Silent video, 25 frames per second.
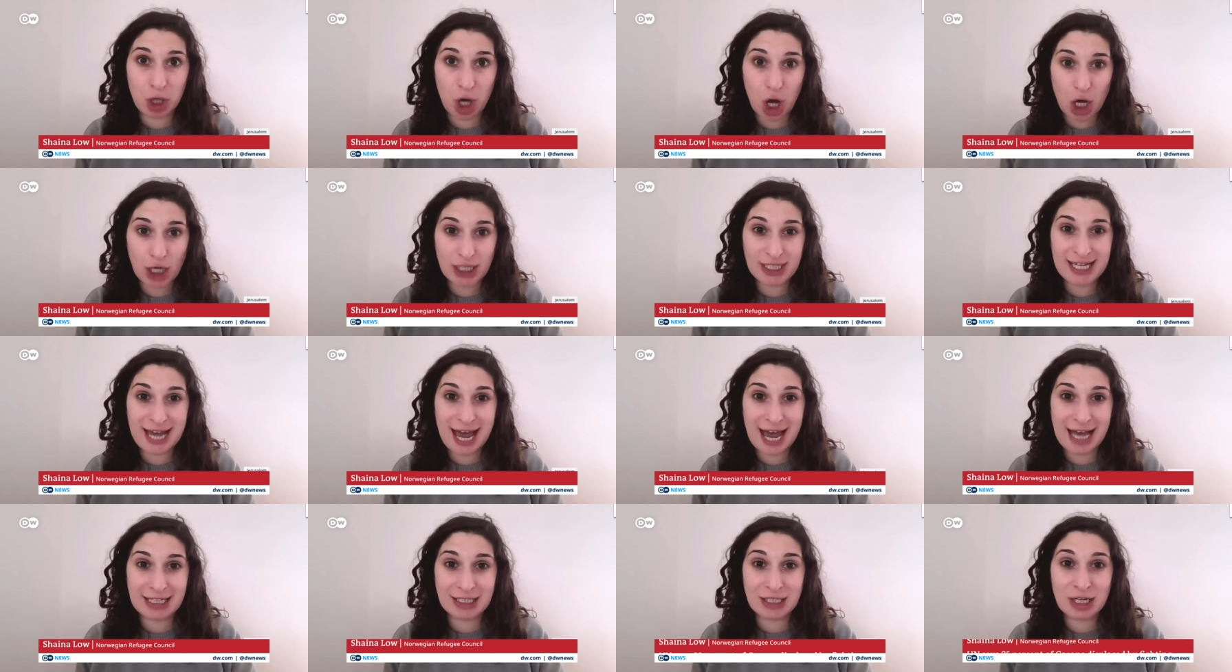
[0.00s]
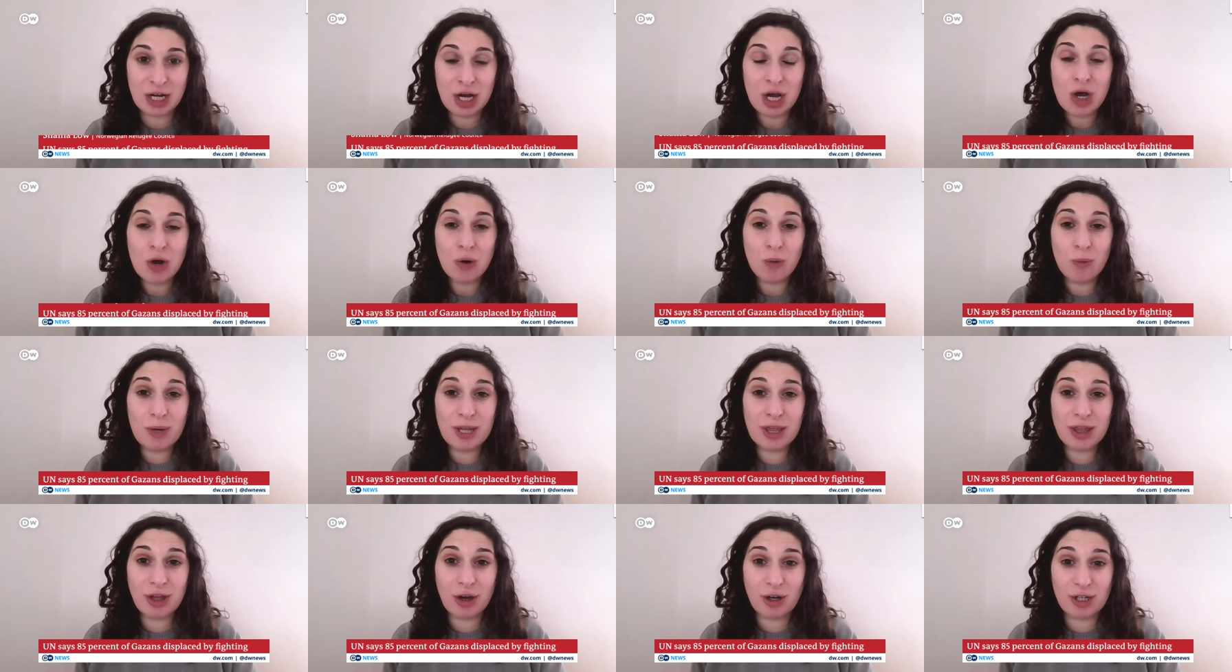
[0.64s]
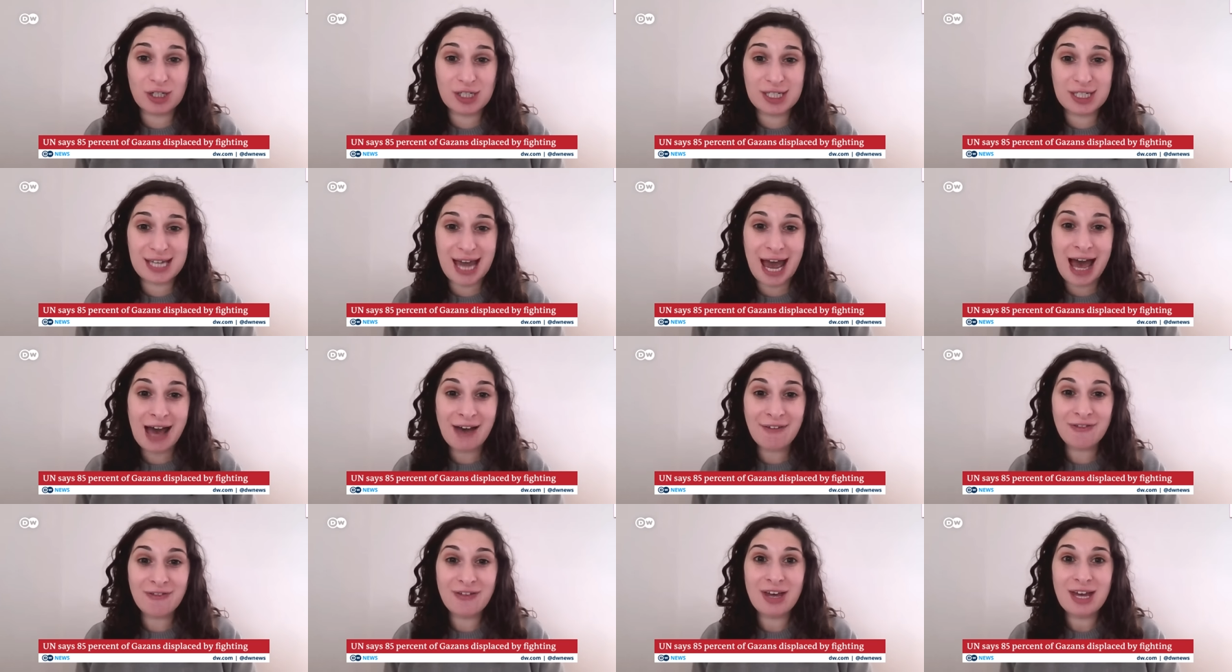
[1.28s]
contact with our
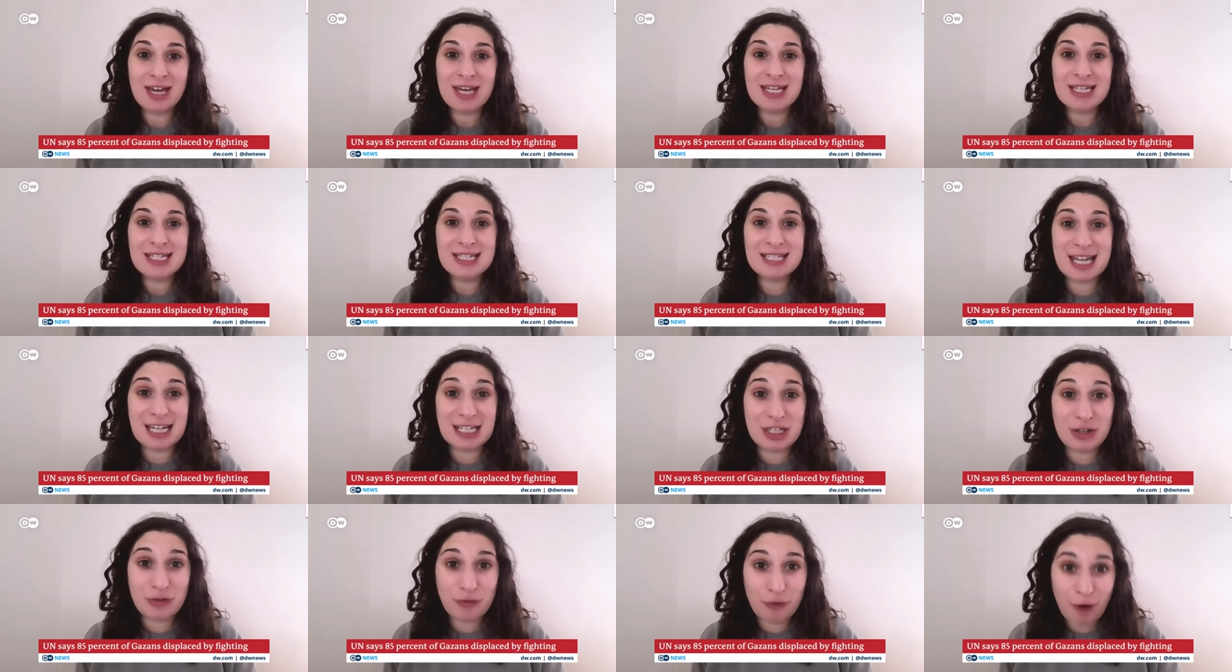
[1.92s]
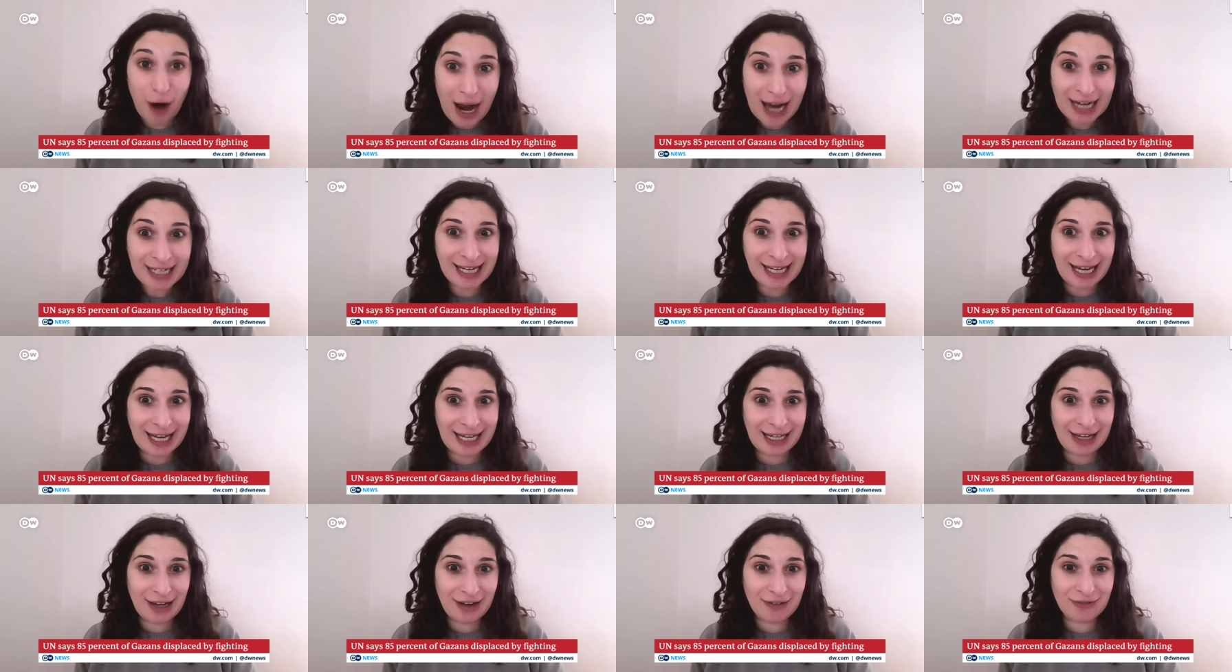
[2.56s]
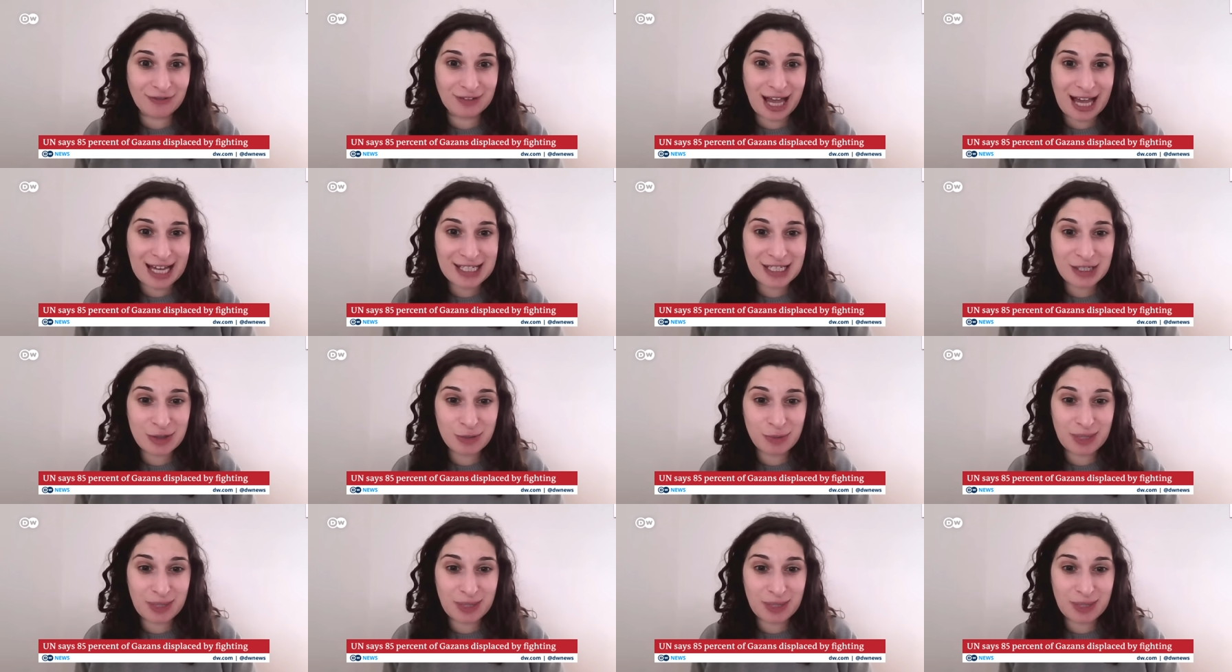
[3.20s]
staff, since Friday of last